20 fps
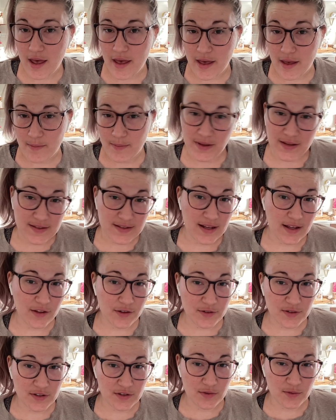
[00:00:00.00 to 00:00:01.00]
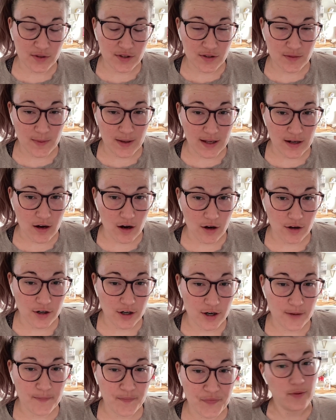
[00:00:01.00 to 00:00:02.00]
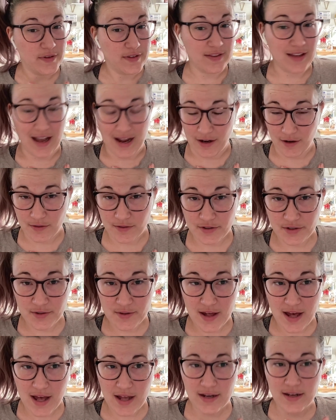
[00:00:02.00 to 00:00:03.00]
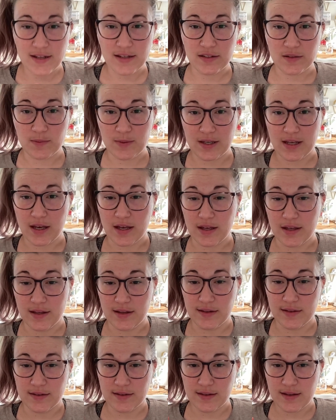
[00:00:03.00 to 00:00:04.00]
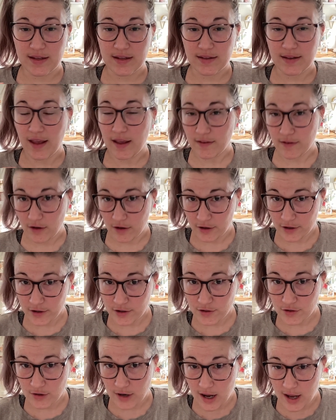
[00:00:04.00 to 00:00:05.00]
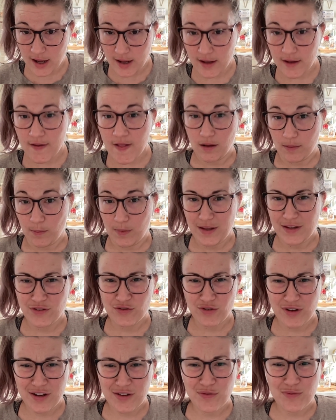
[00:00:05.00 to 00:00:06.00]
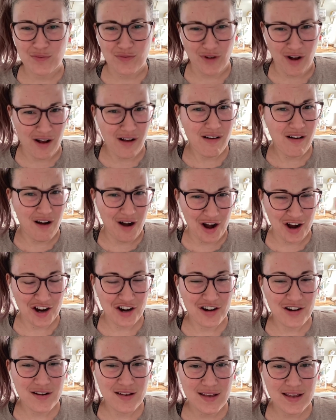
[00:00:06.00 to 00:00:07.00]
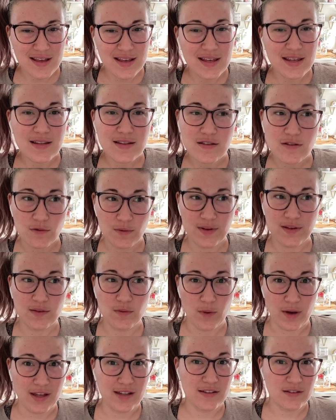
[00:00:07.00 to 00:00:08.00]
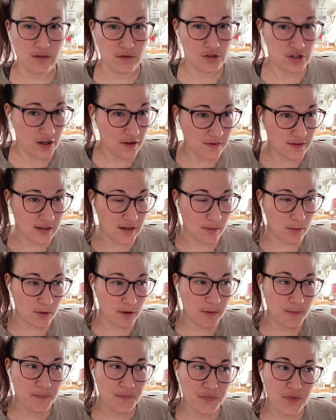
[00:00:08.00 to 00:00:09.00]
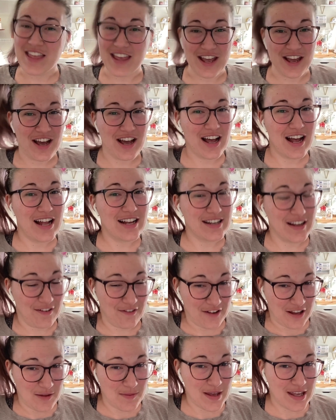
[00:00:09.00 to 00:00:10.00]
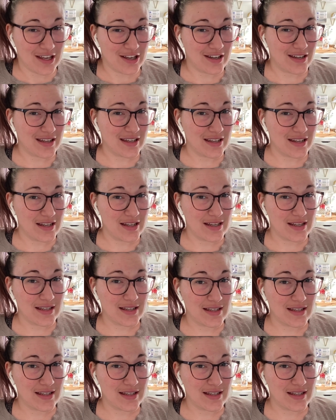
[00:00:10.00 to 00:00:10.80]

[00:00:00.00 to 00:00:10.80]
and mix Tylose into it to make it harder. The reason I don't do that is because it takes longer to dry. Gum paste dries rock hard is the reason why it's so shelf stable. They definitely make good